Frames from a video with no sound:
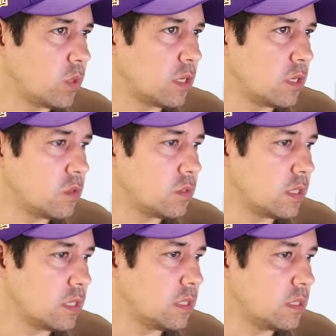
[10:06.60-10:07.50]
We're going to use
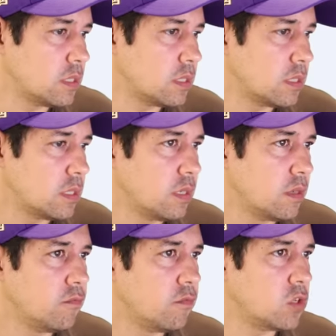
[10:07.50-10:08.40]
these
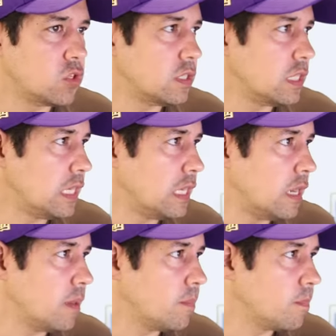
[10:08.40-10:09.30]
versions
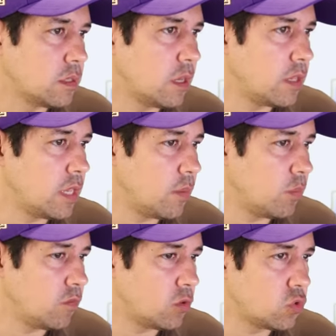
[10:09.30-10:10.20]
here. So yeah,
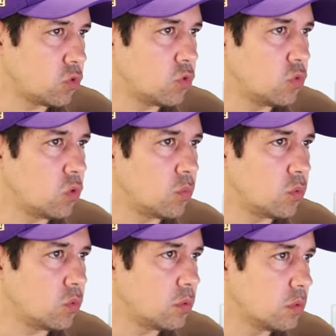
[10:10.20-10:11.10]
we've got two
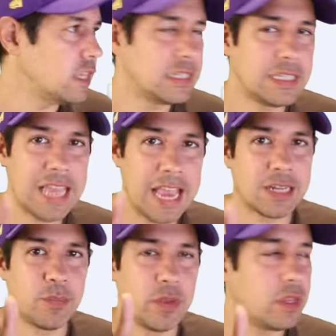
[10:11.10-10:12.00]
normal. They're
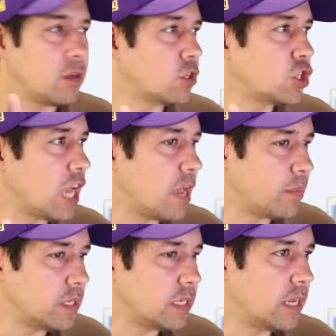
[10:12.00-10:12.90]
stacked, but they're not
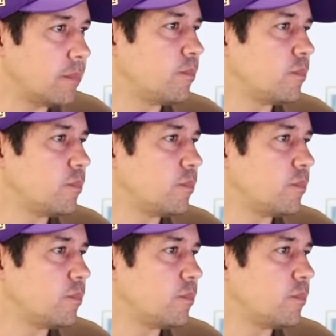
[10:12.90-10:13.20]
sharpened yet.